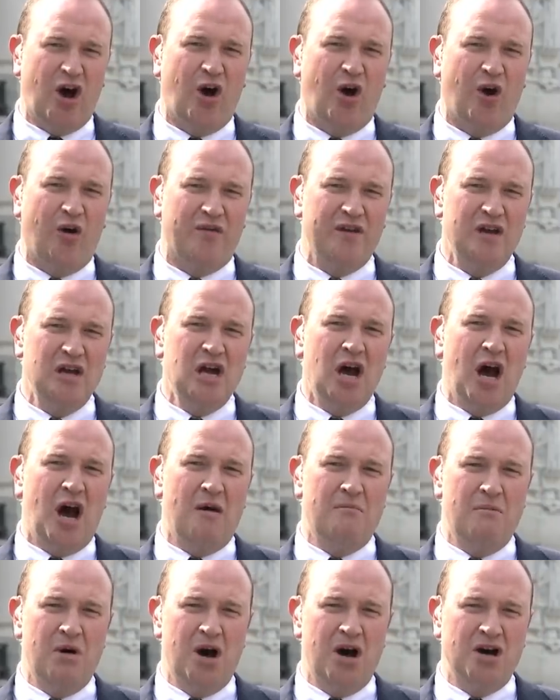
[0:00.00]
of
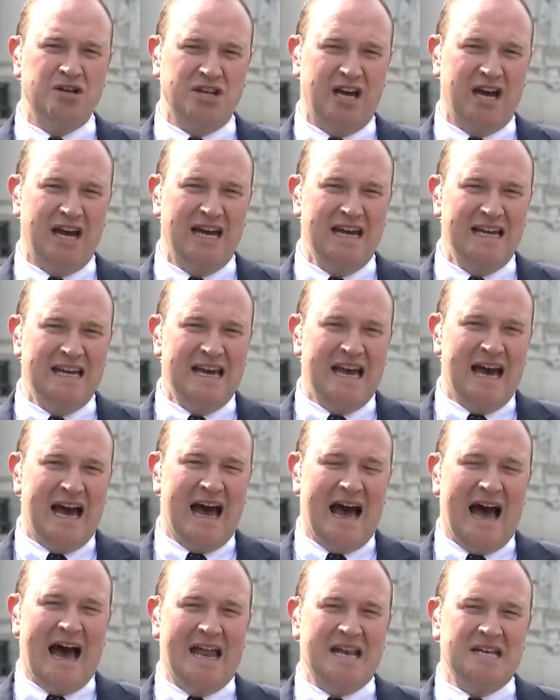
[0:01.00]
murder
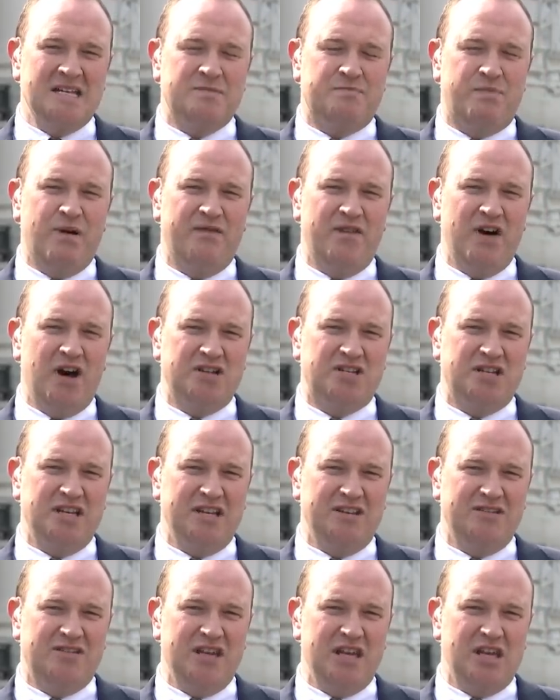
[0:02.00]
and
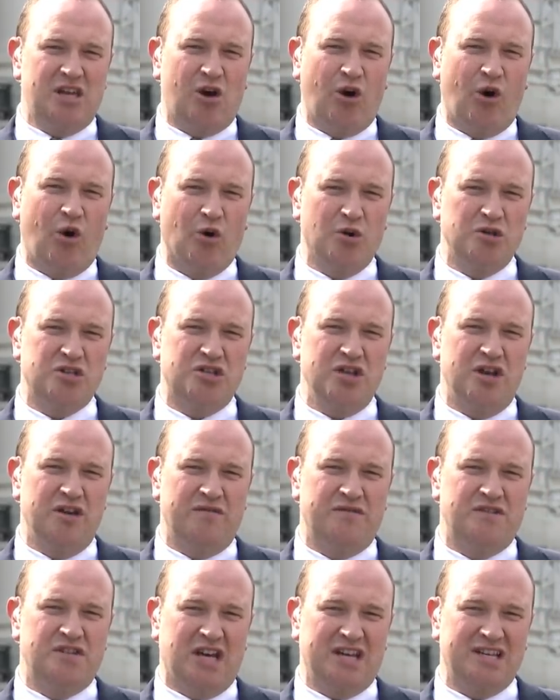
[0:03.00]
perverting the course
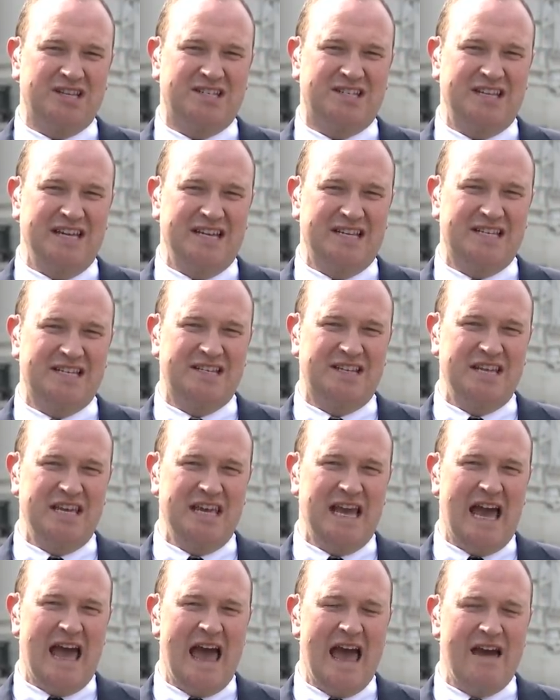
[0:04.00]
of justice.
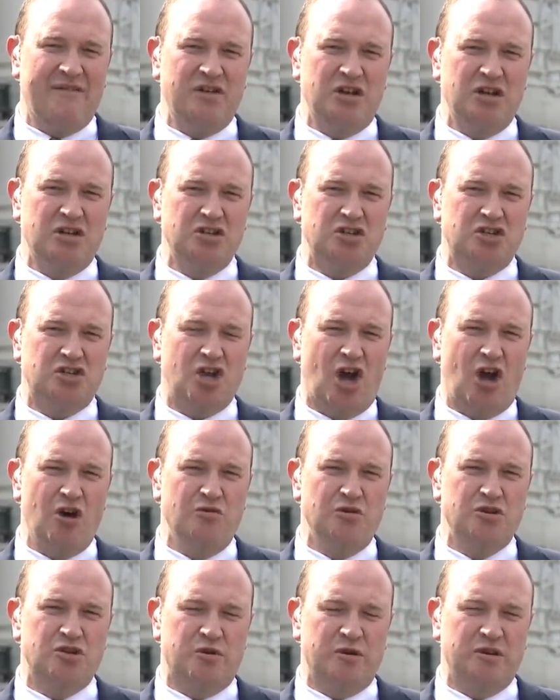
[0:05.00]
The evidence
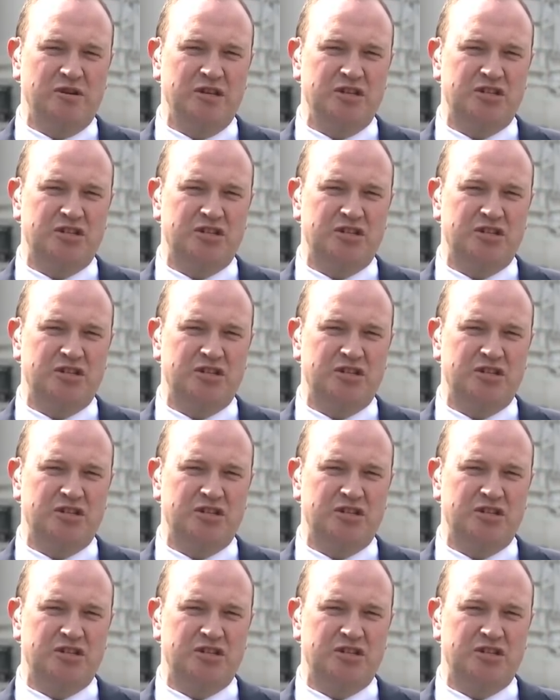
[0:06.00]
shown during